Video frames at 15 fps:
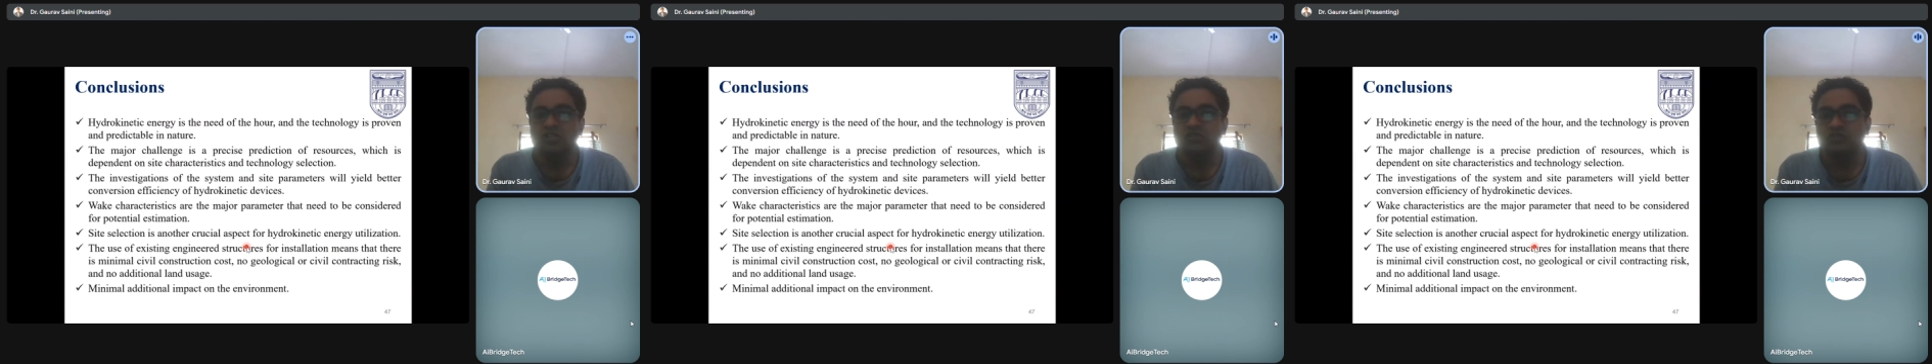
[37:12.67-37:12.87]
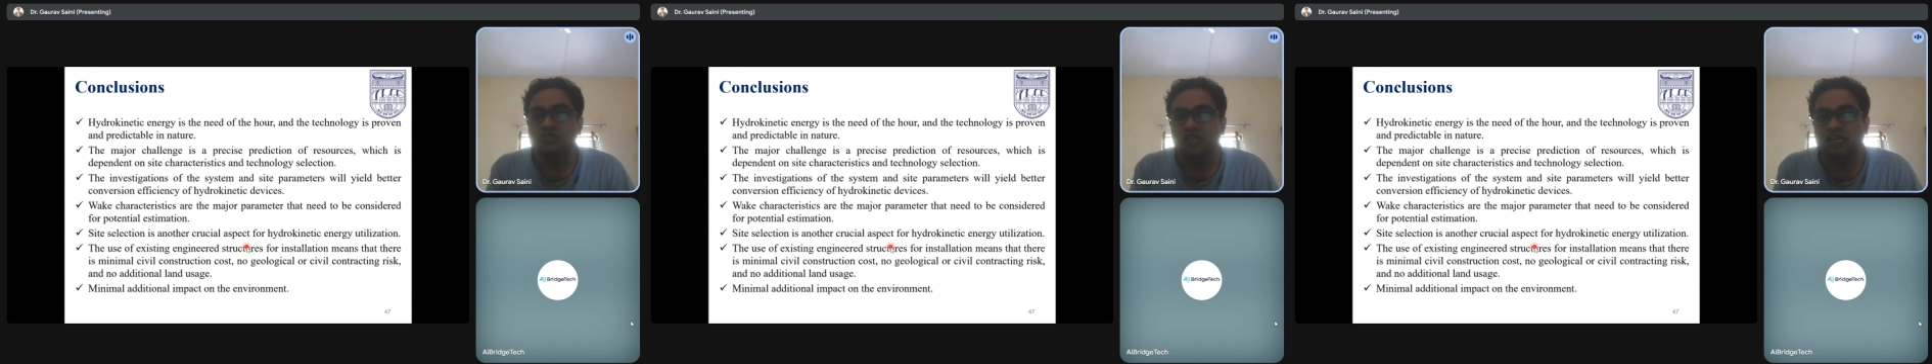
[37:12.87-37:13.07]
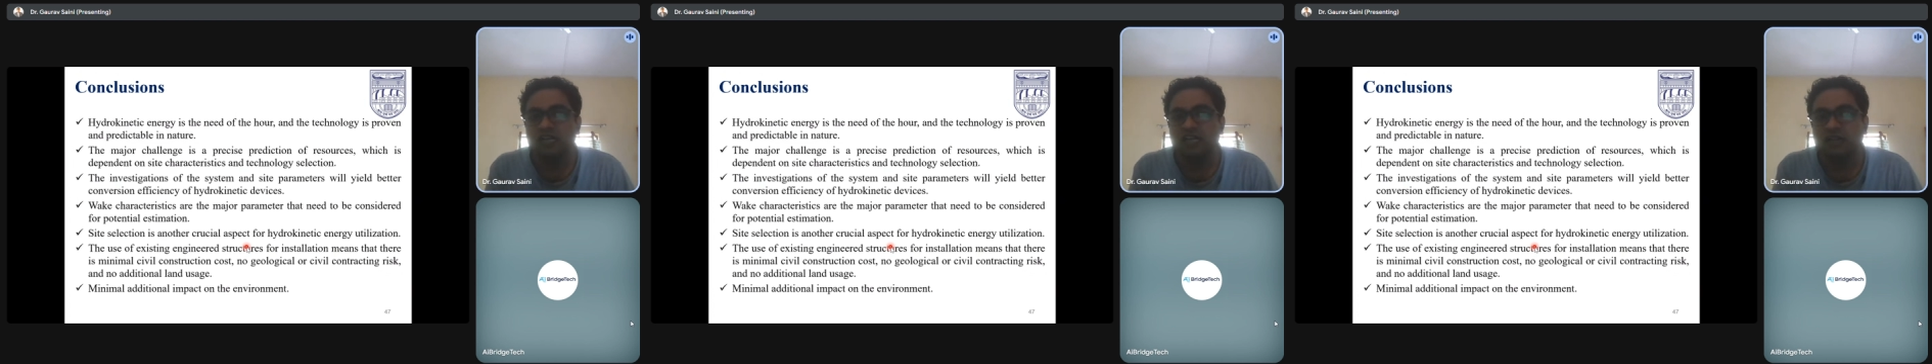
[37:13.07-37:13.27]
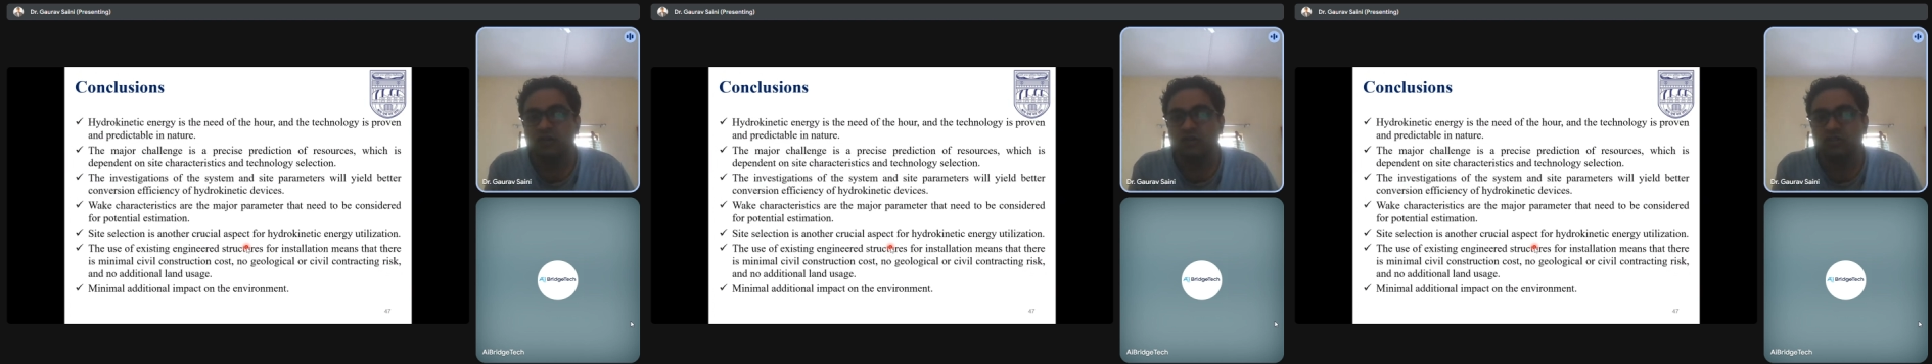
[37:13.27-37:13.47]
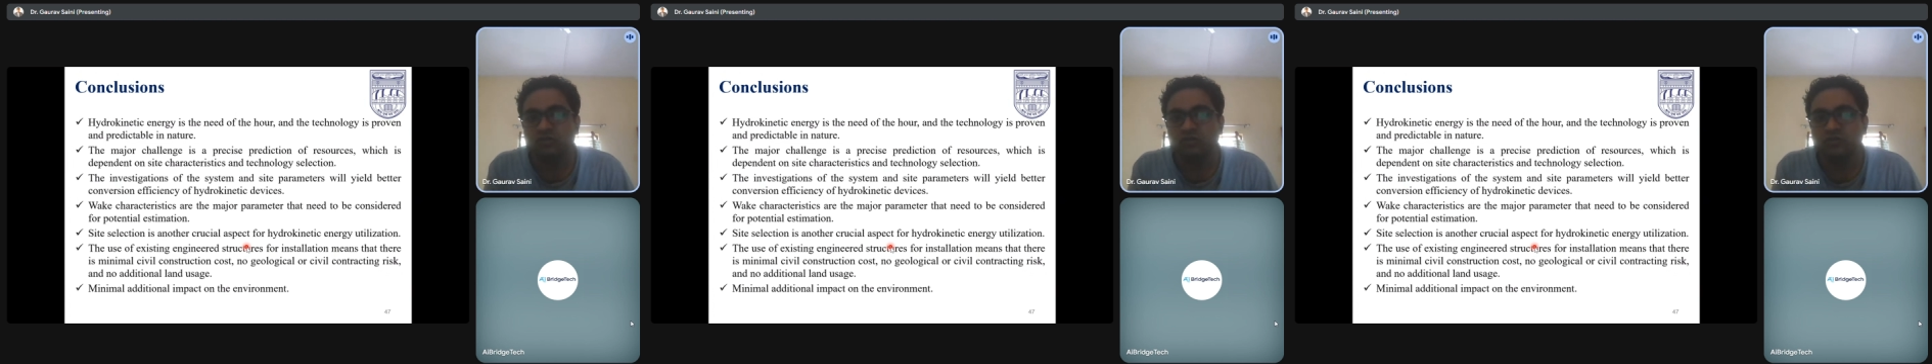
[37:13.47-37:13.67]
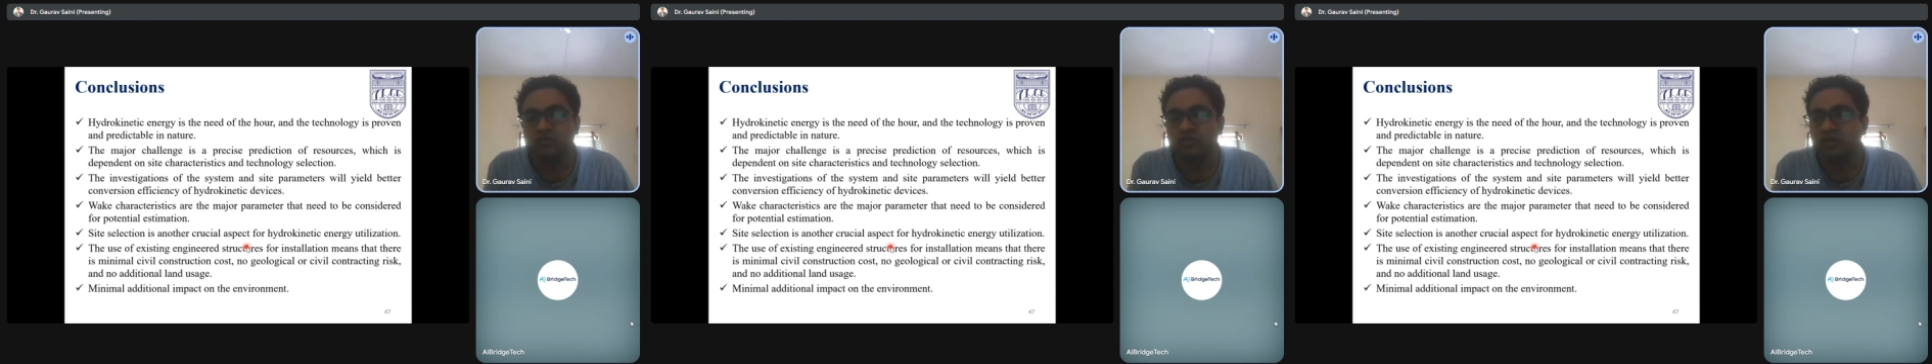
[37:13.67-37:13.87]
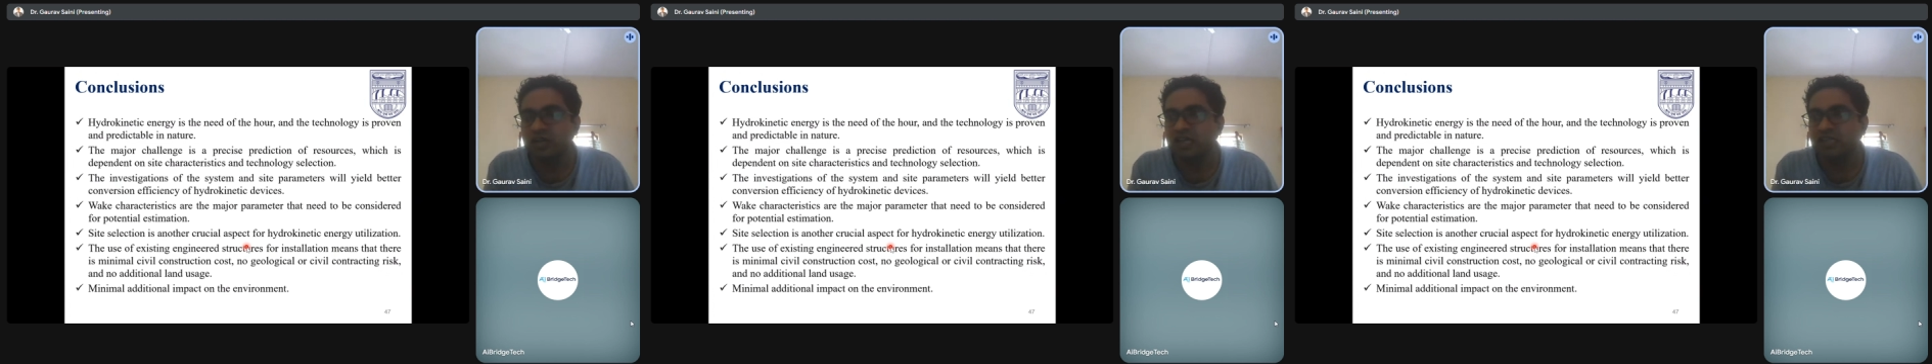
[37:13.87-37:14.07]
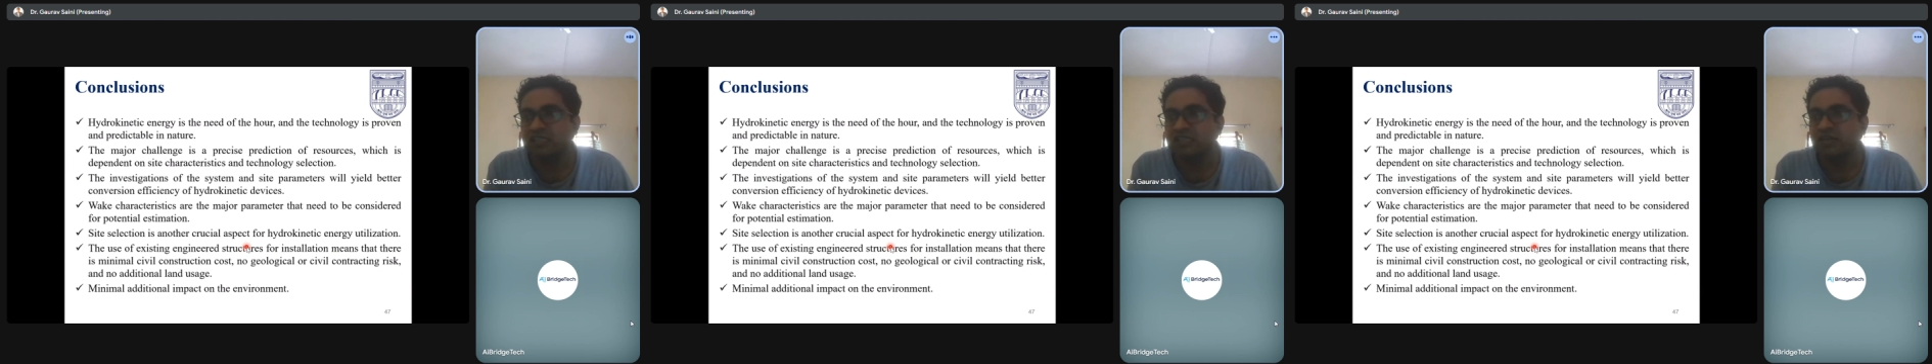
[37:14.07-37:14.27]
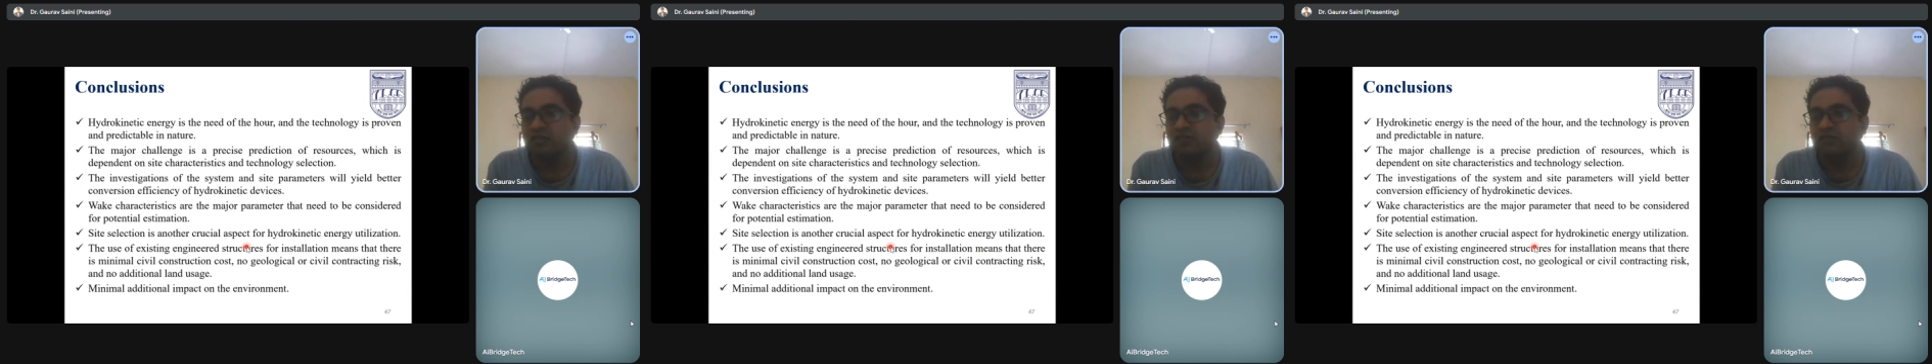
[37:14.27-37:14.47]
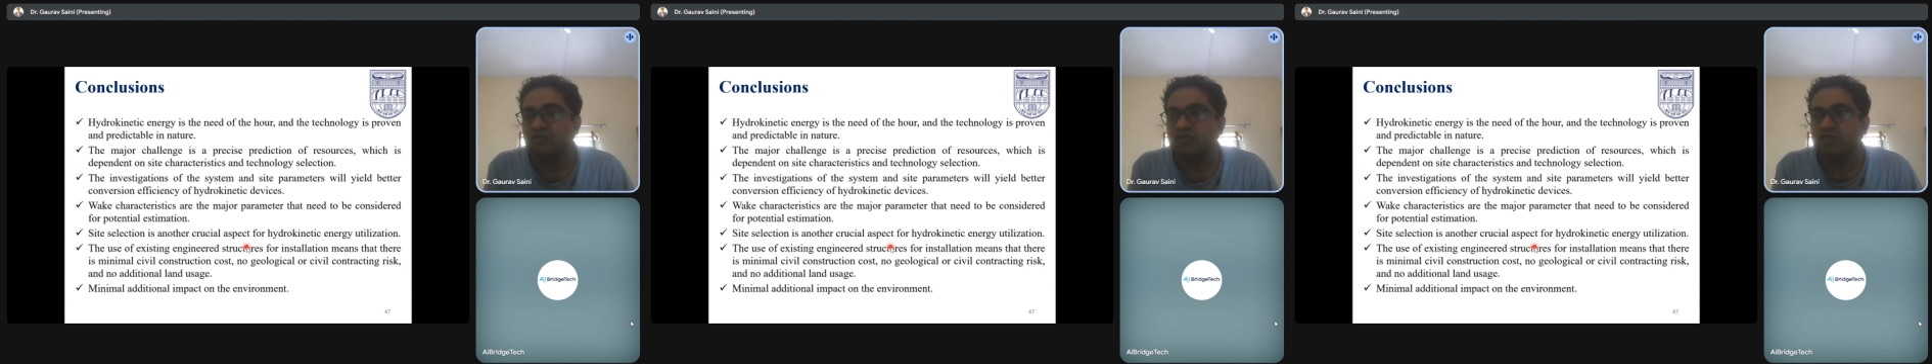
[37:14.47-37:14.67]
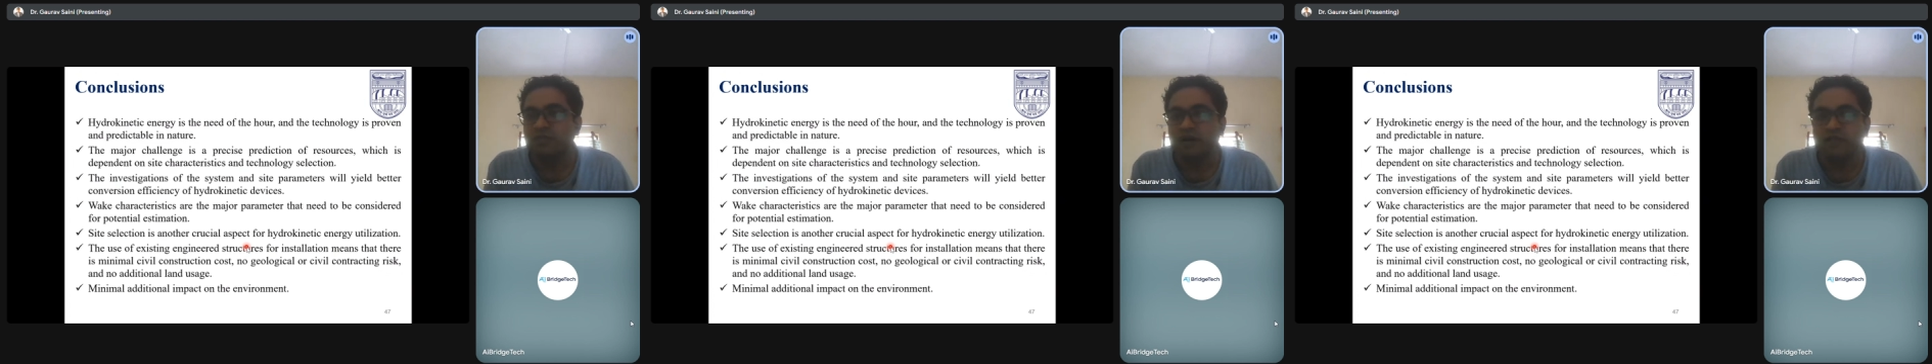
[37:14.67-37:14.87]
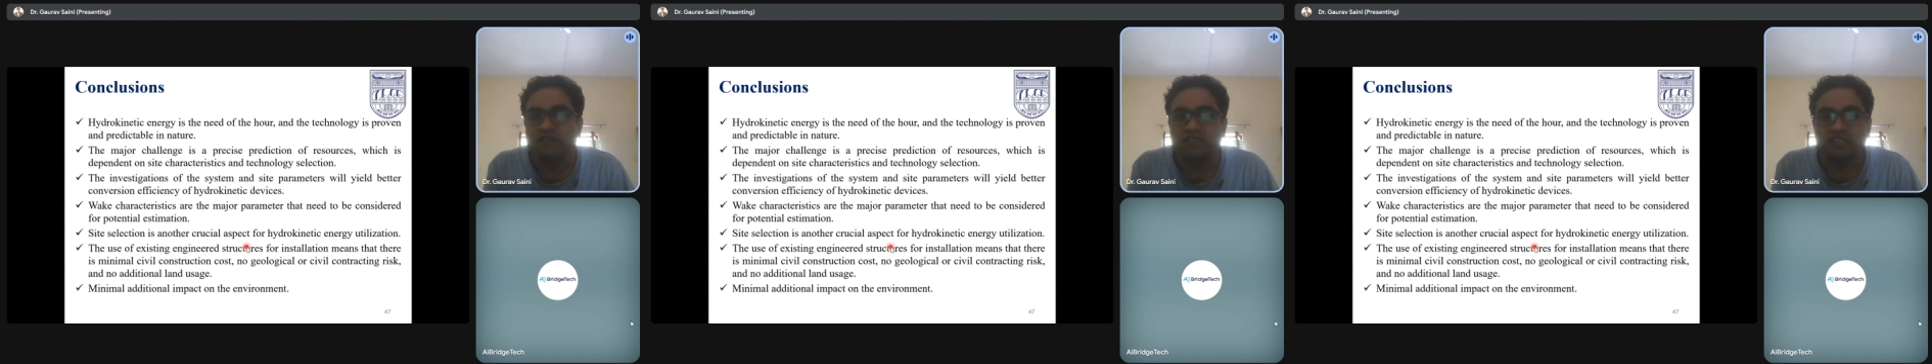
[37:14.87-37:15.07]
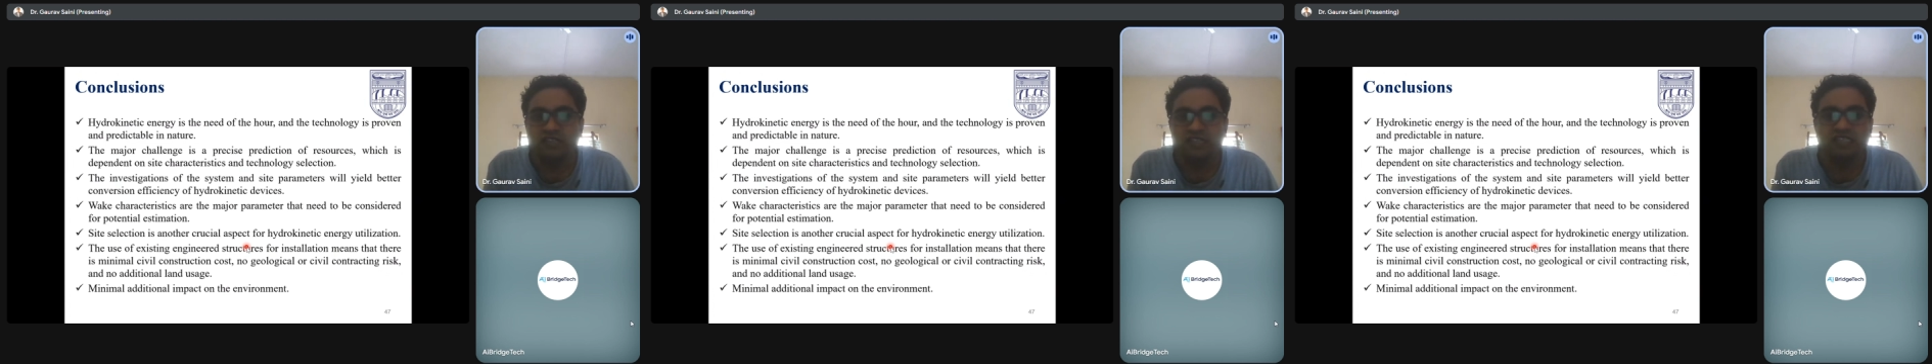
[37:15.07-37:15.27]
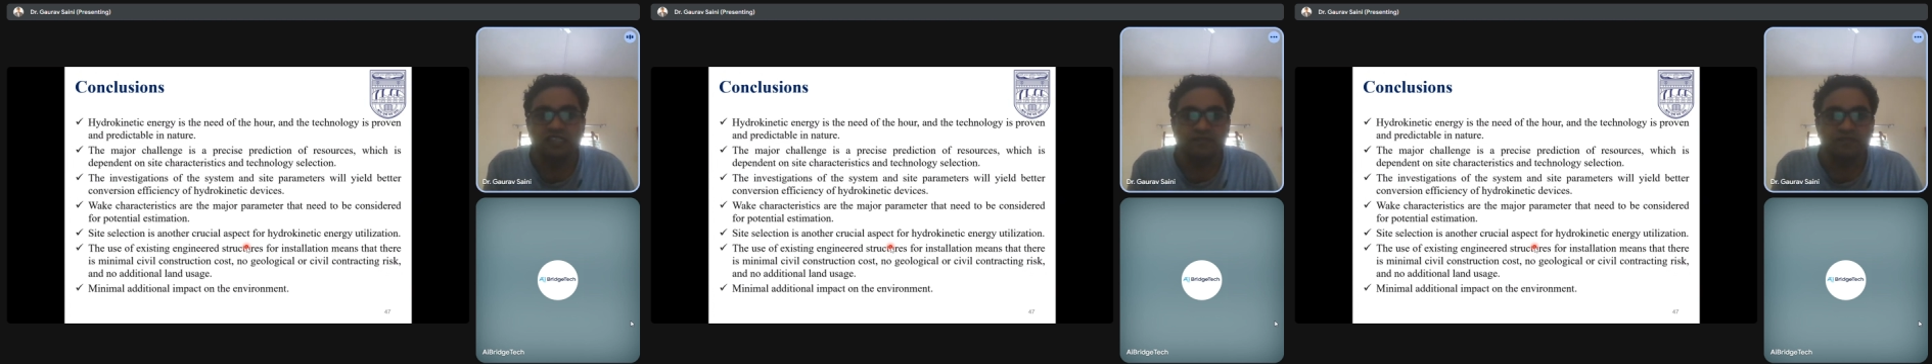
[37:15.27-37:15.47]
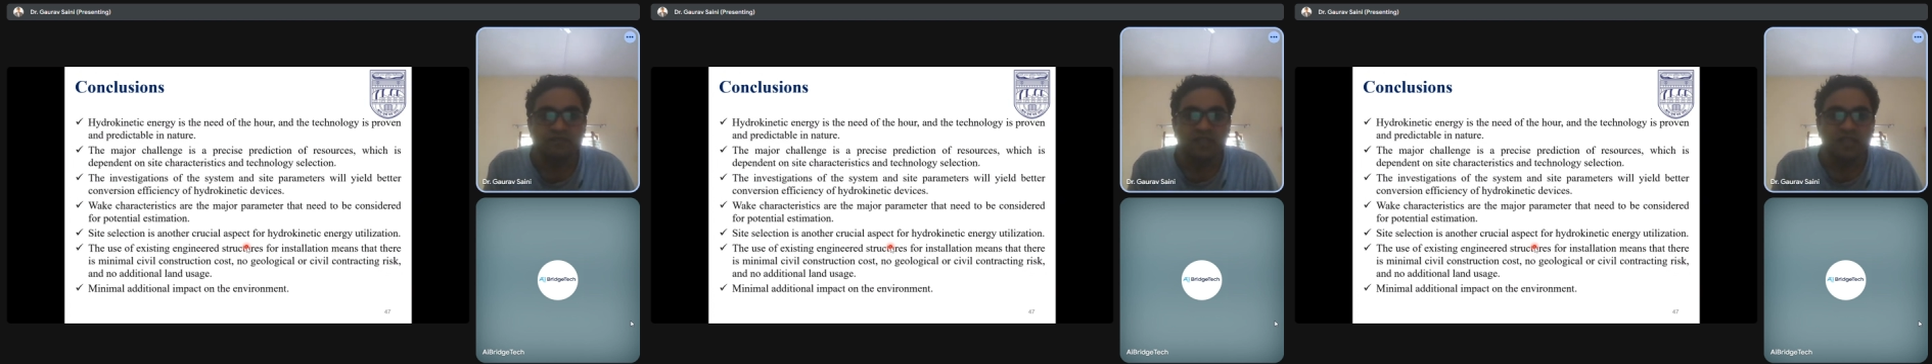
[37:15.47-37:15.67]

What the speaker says: so that can also be utilized for the power generation.